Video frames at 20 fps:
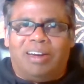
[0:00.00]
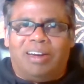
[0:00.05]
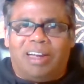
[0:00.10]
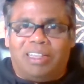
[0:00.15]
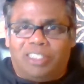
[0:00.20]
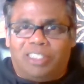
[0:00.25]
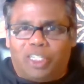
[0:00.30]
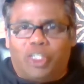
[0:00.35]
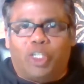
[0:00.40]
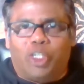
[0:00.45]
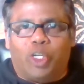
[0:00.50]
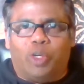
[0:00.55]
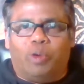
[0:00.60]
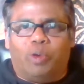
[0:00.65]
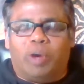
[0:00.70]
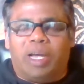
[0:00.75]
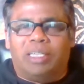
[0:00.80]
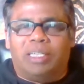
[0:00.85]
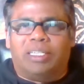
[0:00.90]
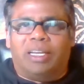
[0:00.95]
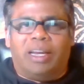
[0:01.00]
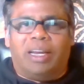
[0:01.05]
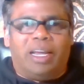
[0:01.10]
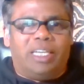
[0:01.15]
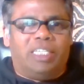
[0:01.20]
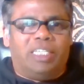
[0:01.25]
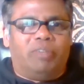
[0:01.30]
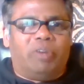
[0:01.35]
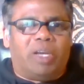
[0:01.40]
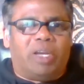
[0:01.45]
assist you as an
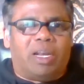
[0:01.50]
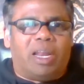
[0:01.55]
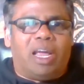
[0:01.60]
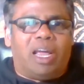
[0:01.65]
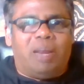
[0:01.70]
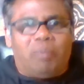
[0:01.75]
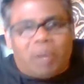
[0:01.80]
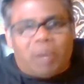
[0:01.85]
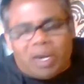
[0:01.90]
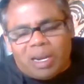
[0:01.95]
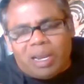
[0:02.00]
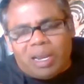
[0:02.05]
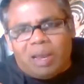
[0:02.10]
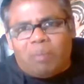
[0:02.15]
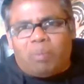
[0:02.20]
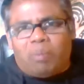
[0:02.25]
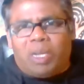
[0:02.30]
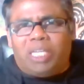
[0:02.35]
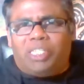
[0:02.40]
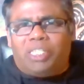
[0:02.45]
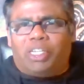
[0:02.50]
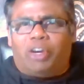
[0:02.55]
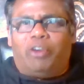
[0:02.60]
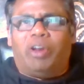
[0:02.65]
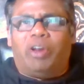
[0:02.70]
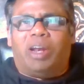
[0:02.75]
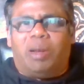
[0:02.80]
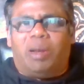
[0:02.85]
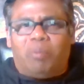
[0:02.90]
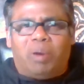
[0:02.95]
AGV client. But please share
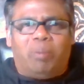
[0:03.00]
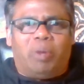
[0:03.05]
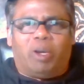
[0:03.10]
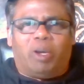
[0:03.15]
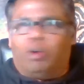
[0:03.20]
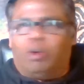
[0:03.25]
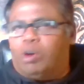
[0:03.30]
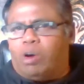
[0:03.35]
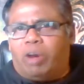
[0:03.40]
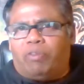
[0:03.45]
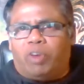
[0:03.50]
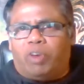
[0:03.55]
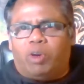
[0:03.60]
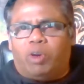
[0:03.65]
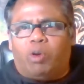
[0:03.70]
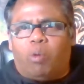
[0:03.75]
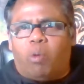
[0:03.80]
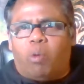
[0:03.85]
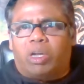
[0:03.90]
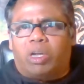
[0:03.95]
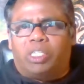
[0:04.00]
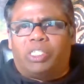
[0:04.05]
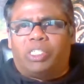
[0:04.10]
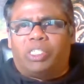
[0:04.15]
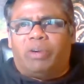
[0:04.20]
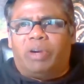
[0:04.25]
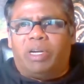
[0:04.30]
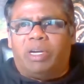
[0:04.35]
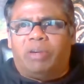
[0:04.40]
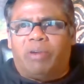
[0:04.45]
your number, because, or if you don't want to
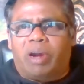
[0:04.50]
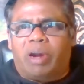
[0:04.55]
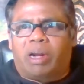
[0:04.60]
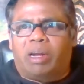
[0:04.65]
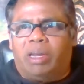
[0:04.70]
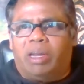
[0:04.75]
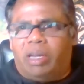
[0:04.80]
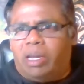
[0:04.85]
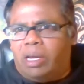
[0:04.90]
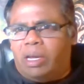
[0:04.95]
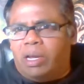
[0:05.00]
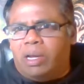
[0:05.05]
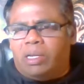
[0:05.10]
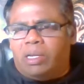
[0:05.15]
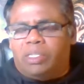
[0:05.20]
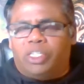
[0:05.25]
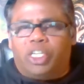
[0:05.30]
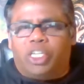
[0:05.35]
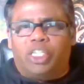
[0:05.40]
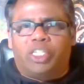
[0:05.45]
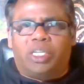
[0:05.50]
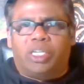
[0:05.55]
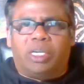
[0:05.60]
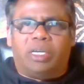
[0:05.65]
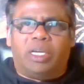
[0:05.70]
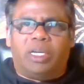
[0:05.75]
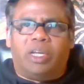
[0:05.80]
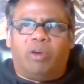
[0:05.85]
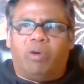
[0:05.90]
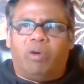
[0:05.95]
share it directly, just
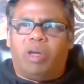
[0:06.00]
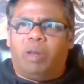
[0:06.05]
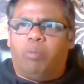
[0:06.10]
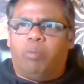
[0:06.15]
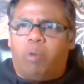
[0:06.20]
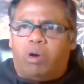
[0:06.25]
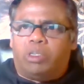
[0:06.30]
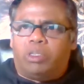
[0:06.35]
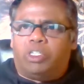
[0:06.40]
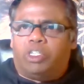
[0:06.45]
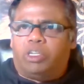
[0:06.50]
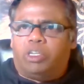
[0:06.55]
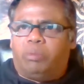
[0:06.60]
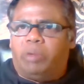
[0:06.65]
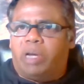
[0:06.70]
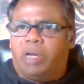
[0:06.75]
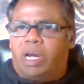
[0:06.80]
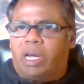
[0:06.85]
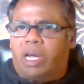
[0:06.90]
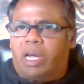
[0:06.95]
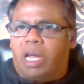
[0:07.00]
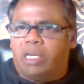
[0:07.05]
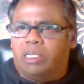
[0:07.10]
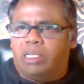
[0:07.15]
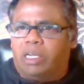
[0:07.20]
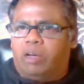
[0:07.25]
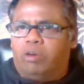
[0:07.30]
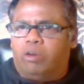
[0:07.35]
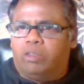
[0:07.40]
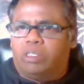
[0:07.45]
inbox it to me. I
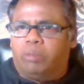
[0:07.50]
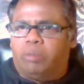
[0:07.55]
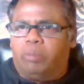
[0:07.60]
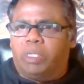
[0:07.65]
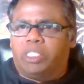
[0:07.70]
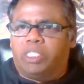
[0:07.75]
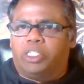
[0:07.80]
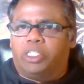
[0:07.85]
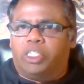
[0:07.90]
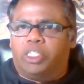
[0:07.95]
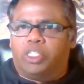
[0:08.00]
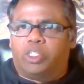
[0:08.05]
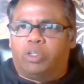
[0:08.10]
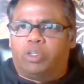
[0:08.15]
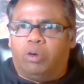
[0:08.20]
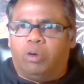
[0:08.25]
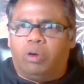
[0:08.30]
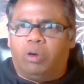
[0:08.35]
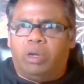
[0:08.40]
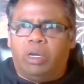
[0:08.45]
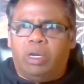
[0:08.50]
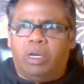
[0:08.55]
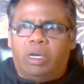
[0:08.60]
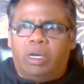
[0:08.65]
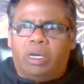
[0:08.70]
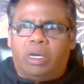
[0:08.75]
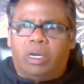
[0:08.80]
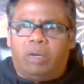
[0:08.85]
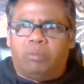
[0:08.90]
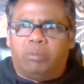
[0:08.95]
actually got some messages, so
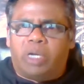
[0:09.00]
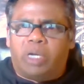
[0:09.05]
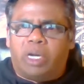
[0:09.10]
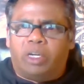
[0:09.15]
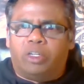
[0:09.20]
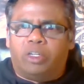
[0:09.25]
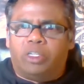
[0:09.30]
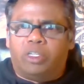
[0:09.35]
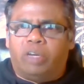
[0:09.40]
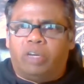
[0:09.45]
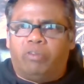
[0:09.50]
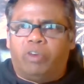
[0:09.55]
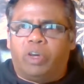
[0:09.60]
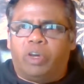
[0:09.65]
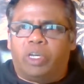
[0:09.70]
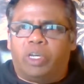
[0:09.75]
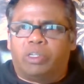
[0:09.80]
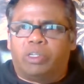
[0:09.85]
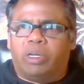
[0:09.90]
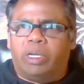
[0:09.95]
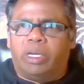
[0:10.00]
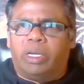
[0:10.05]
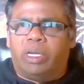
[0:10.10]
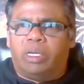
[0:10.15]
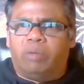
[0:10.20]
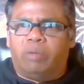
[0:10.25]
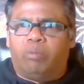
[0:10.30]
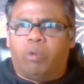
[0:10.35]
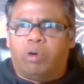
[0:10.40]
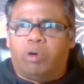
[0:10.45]
I'm trying to see if you actually
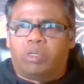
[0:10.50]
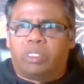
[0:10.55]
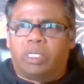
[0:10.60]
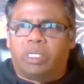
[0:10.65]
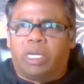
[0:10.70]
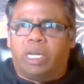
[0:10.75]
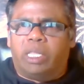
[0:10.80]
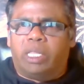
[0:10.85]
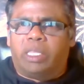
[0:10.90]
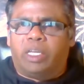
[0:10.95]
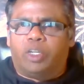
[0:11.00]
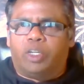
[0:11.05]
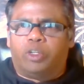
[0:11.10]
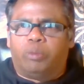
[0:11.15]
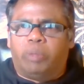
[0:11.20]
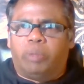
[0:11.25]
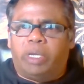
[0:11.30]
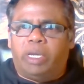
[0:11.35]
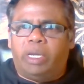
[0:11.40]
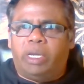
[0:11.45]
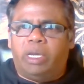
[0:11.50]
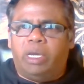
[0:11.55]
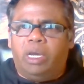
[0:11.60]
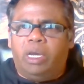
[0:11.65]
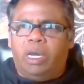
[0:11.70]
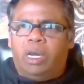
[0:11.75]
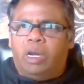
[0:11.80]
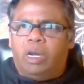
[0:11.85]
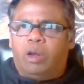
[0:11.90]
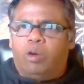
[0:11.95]
inboxed anything to me.
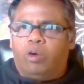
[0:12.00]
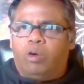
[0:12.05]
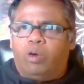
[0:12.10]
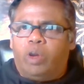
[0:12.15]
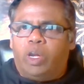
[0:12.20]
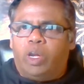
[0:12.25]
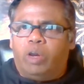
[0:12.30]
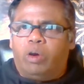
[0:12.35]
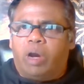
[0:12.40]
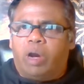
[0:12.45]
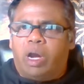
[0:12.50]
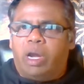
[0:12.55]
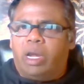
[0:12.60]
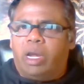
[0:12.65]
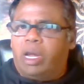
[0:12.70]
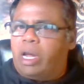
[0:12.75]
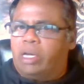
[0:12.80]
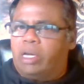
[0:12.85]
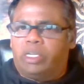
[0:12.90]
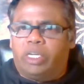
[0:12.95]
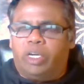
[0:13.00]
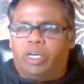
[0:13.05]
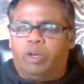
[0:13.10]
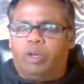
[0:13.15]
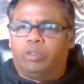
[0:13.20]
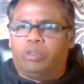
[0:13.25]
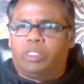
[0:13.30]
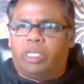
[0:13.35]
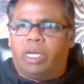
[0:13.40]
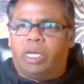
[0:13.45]
No, I actually
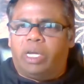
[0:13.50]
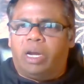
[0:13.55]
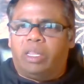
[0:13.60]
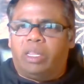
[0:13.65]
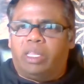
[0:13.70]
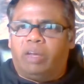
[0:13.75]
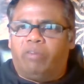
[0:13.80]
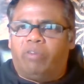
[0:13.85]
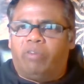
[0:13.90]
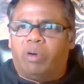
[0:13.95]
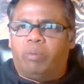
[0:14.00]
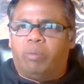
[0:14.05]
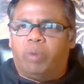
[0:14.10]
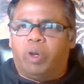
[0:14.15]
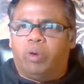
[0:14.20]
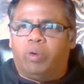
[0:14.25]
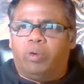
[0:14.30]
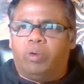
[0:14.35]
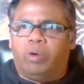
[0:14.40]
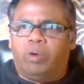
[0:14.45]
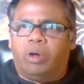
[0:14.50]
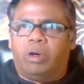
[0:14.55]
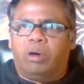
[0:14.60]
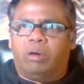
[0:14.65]
don't see anything from you,